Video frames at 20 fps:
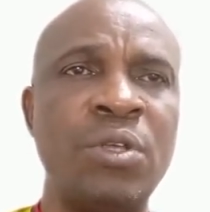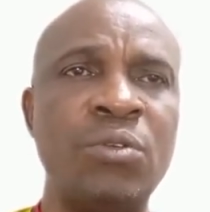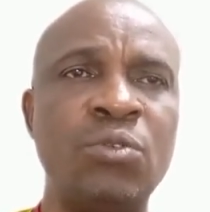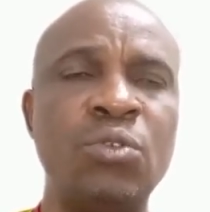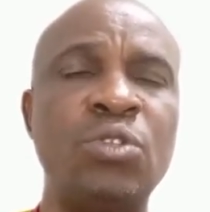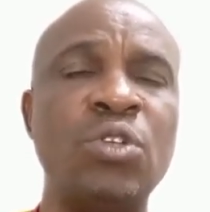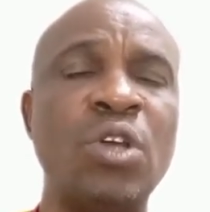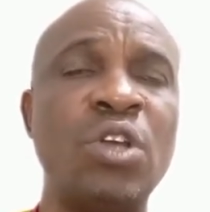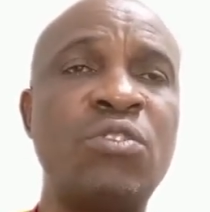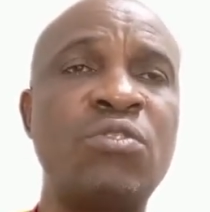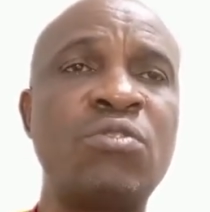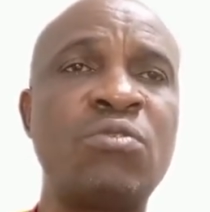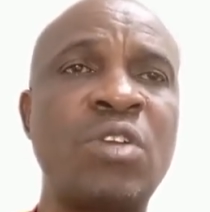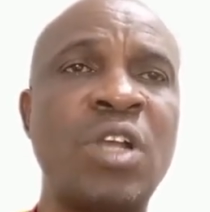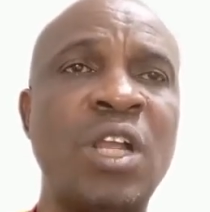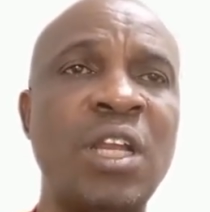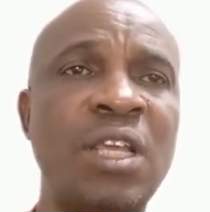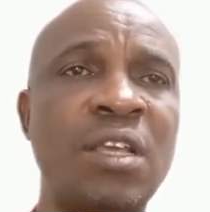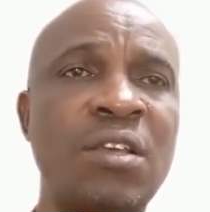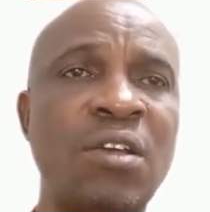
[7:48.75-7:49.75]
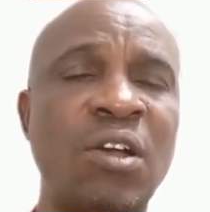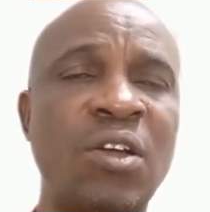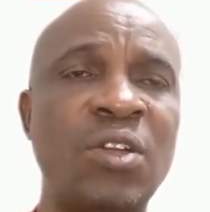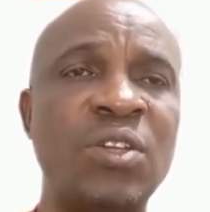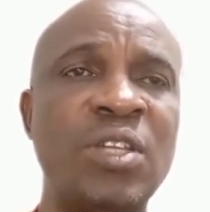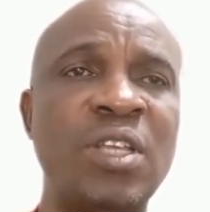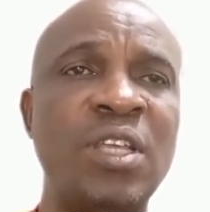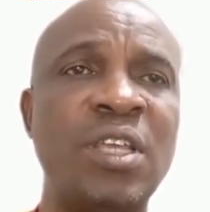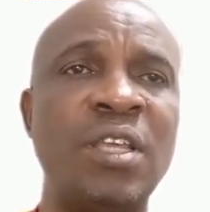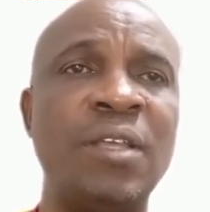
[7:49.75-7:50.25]
You just click
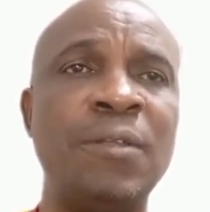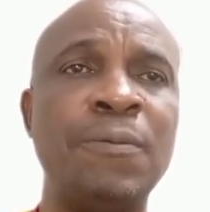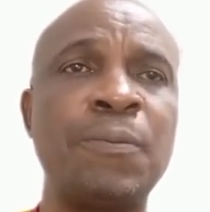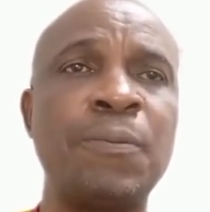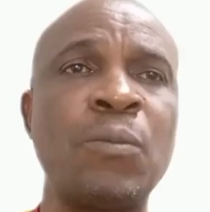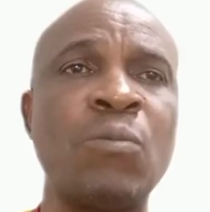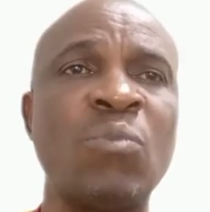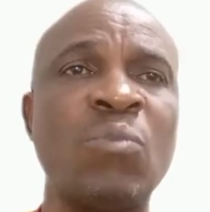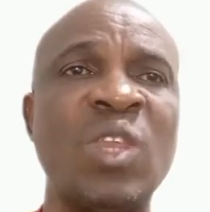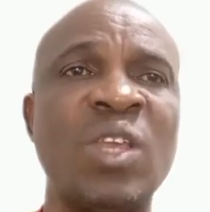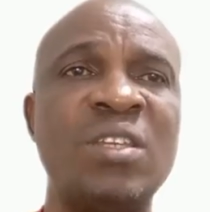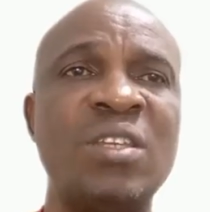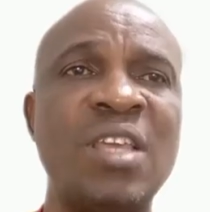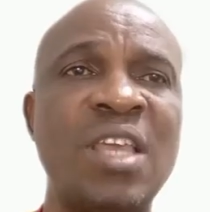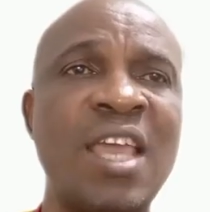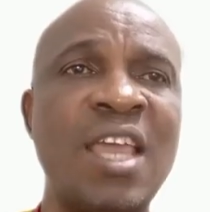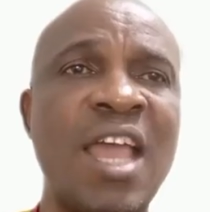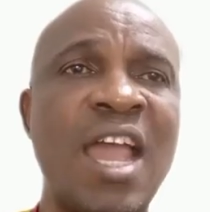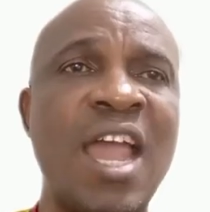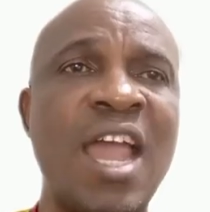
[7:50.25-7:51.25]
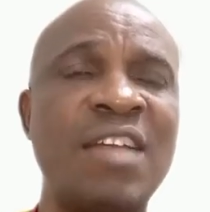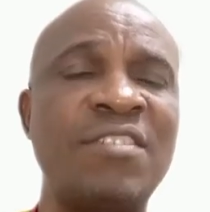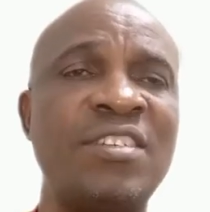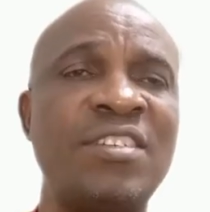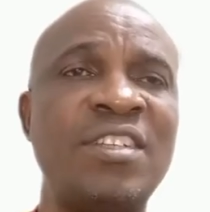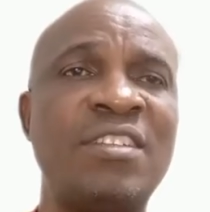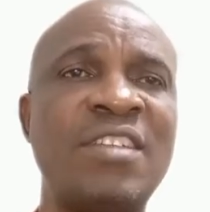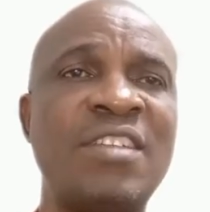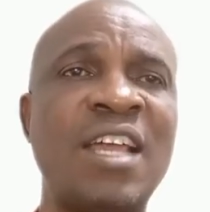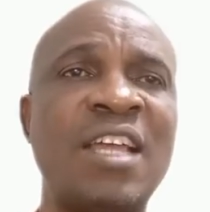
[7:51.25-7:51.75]
on the AI
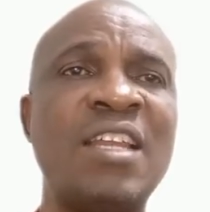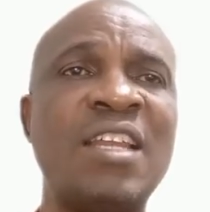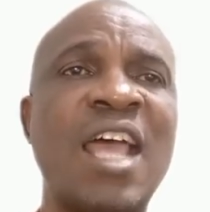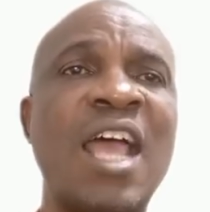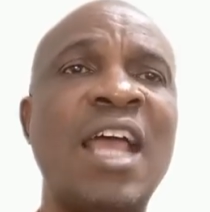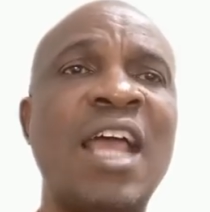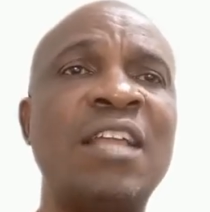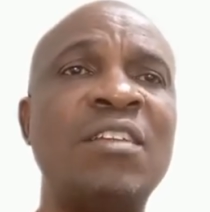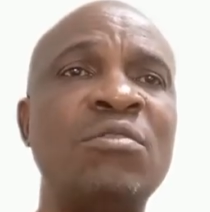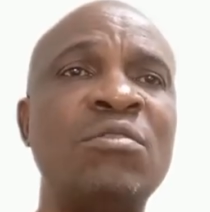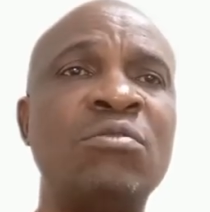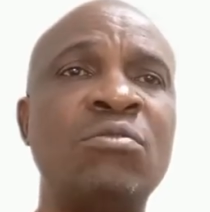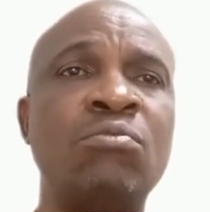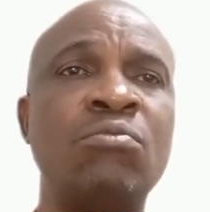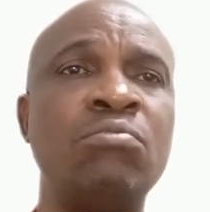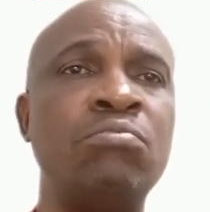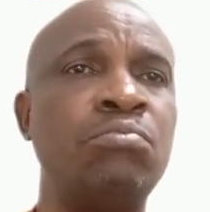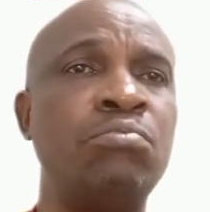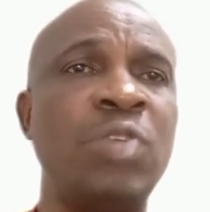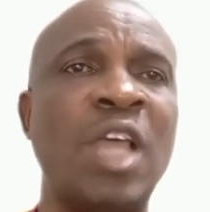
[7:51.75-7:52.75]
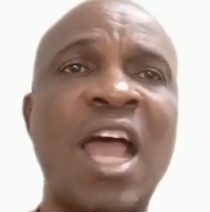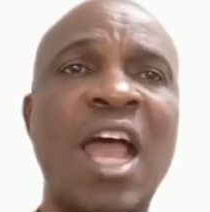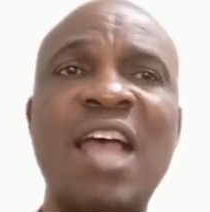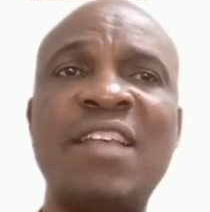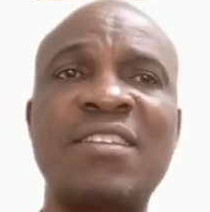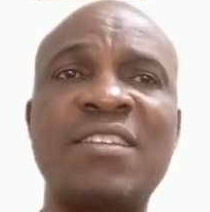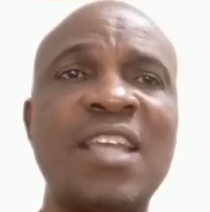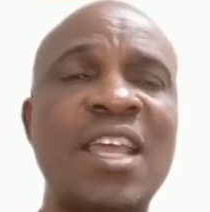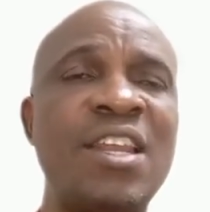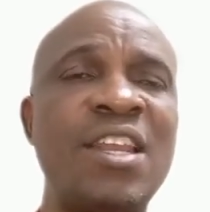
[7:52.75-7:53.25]
assistant and
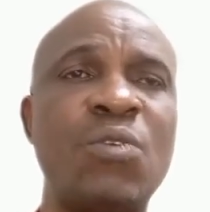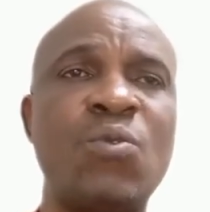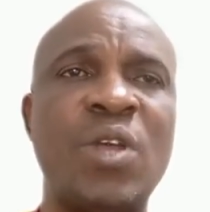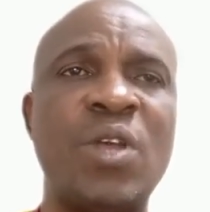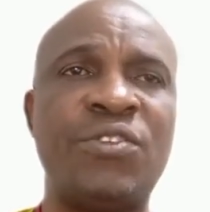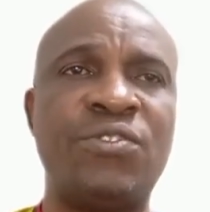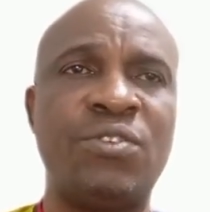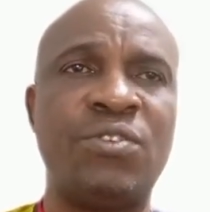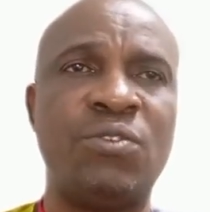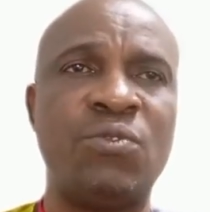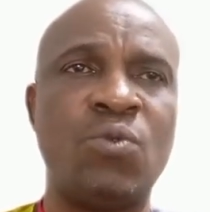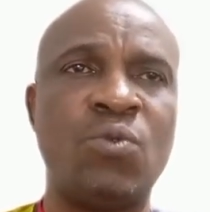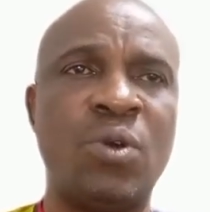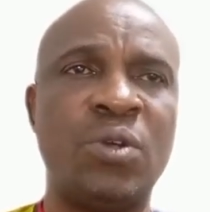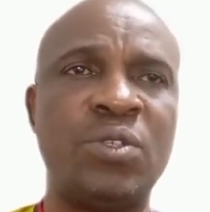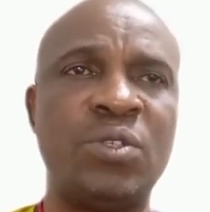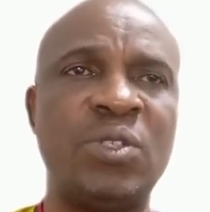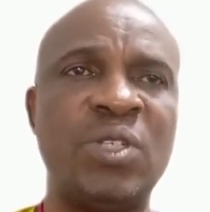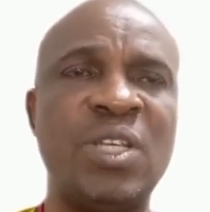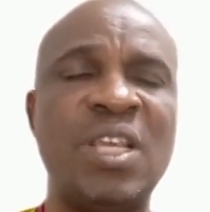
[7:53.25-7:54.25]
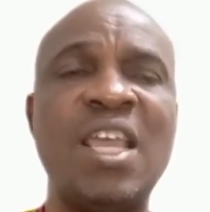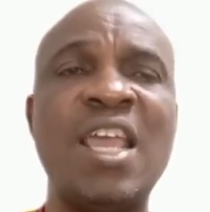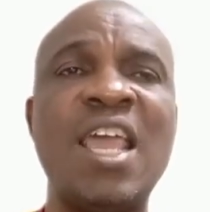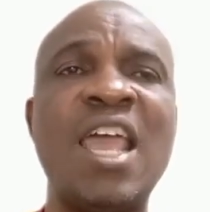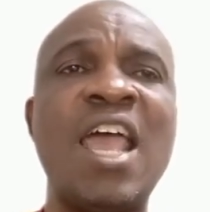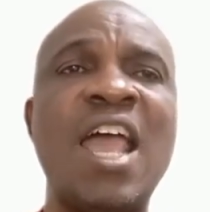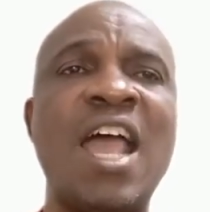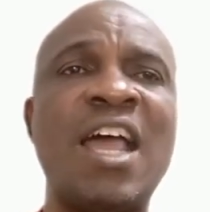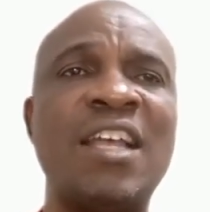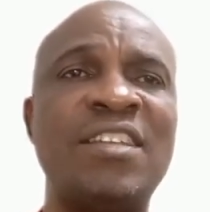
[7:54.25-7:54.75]
ask any question you want. The
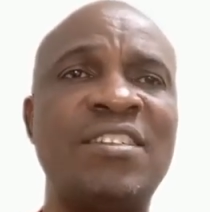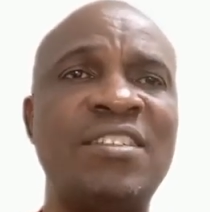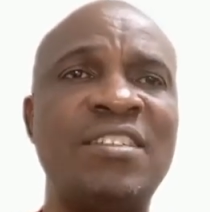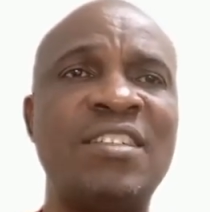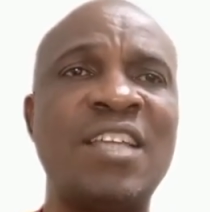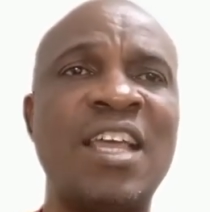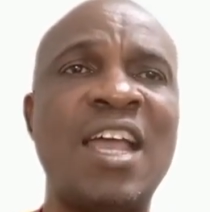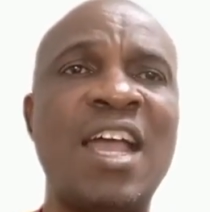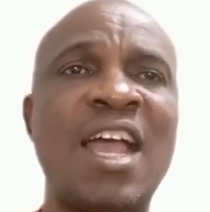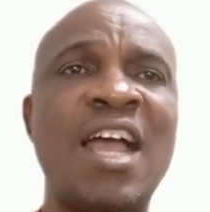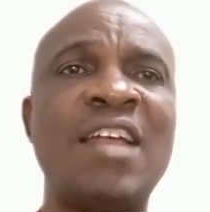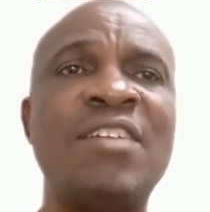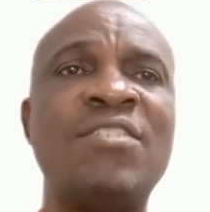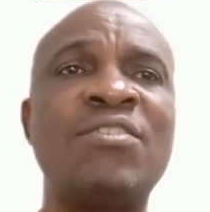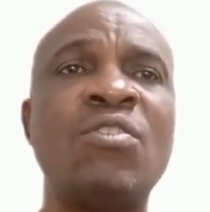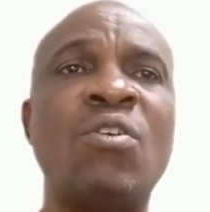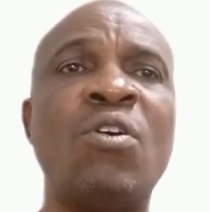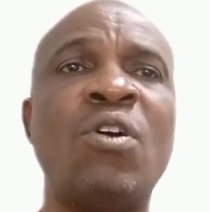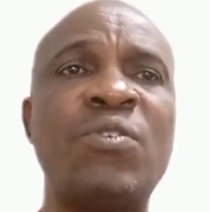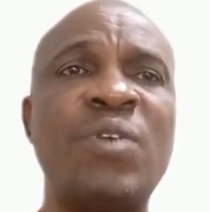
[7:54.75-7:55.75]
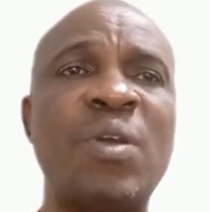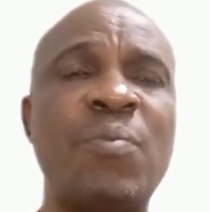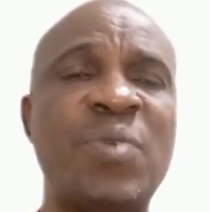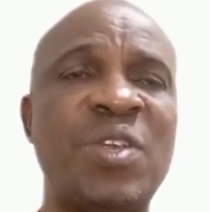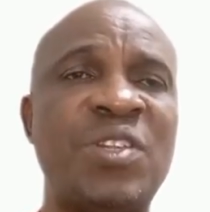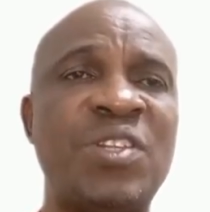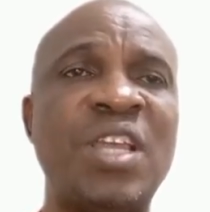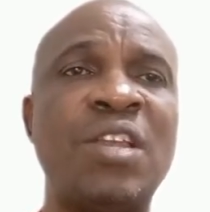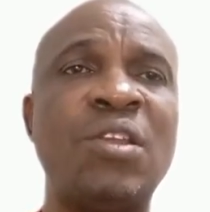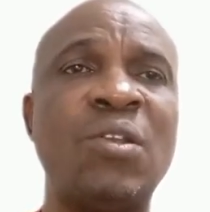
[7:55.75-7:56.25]
AI assistant has
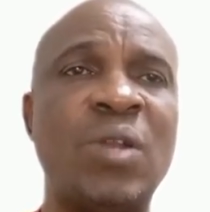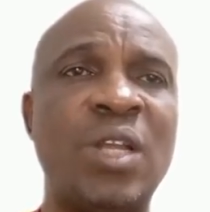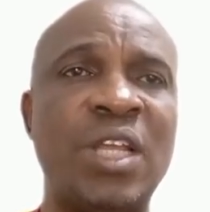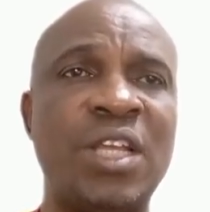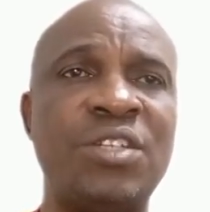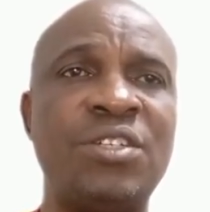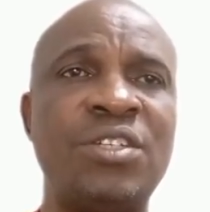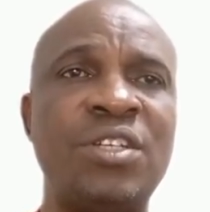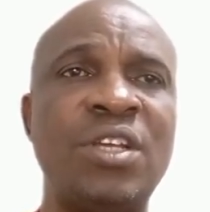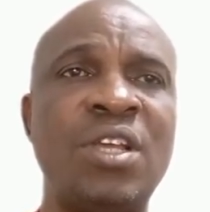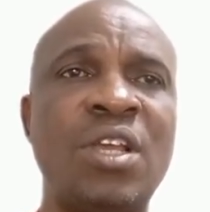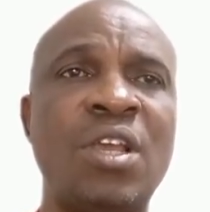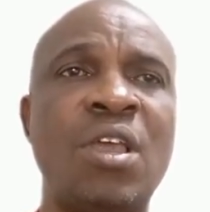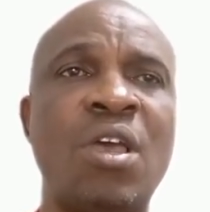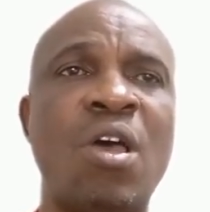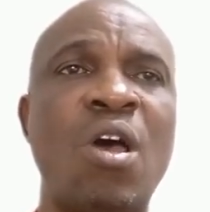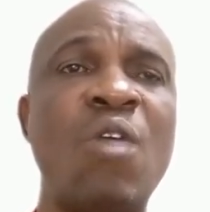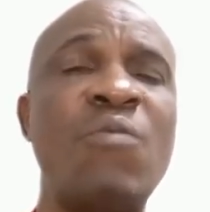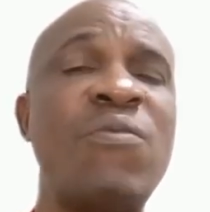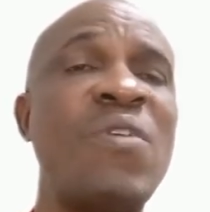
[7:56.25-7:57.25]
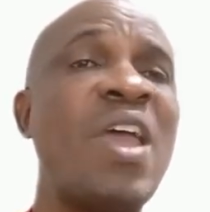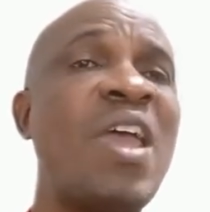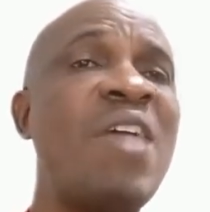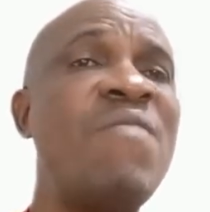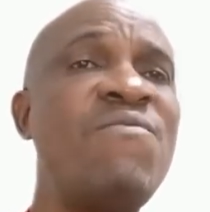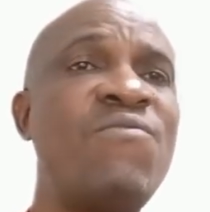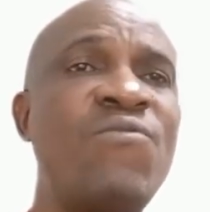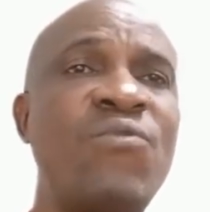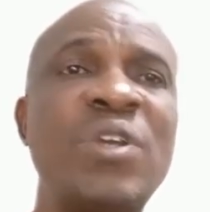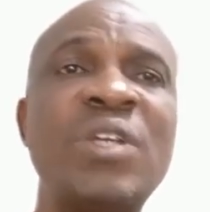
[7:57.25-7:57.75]
100% knowledge of
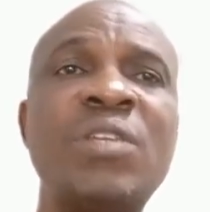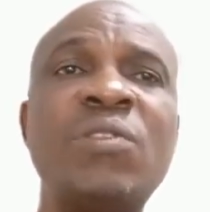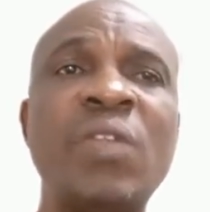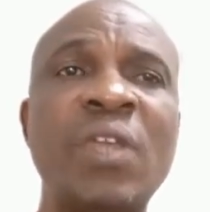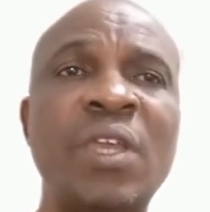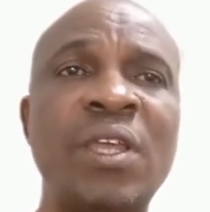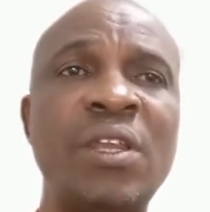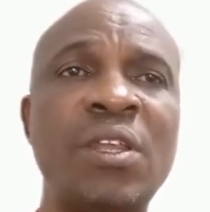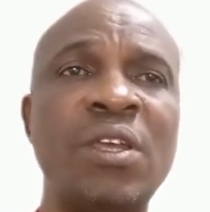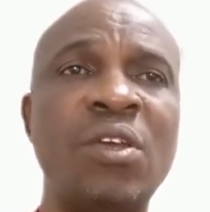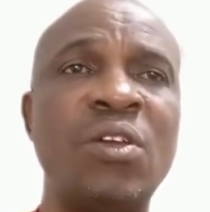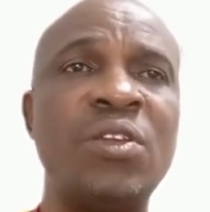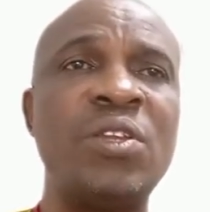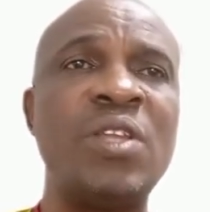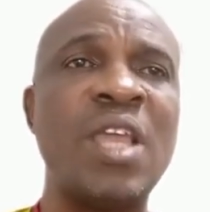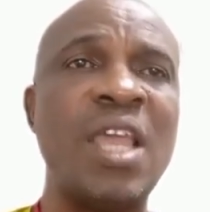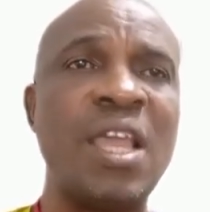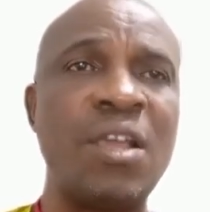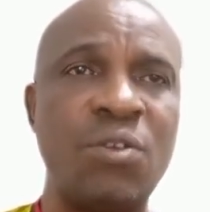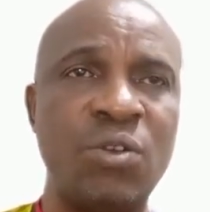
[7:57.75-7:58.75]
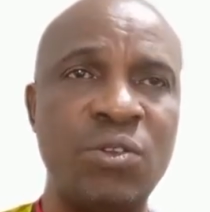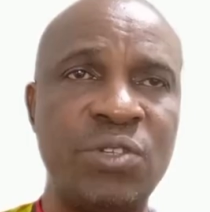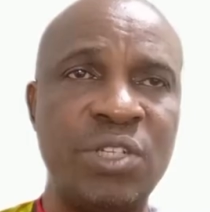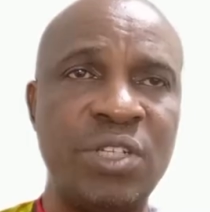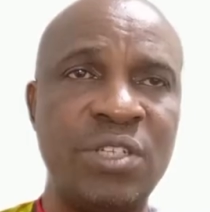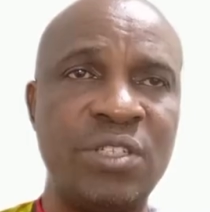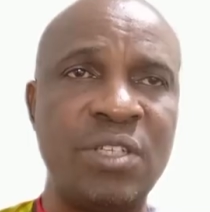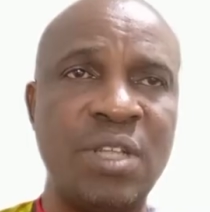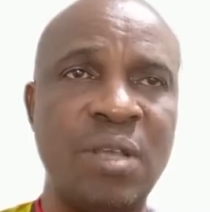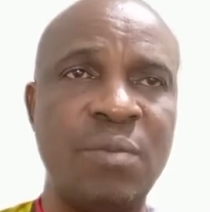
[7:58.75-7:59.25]
everything on the
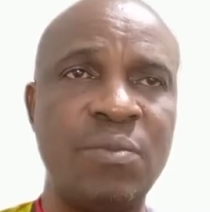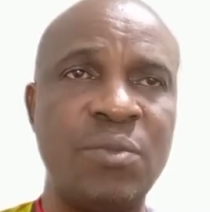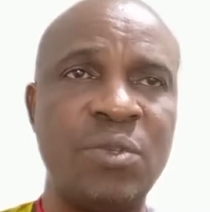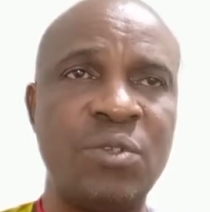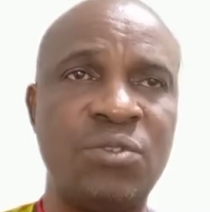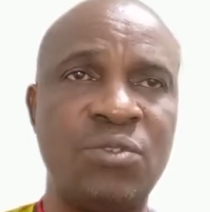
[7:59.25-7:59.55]
ecosystem.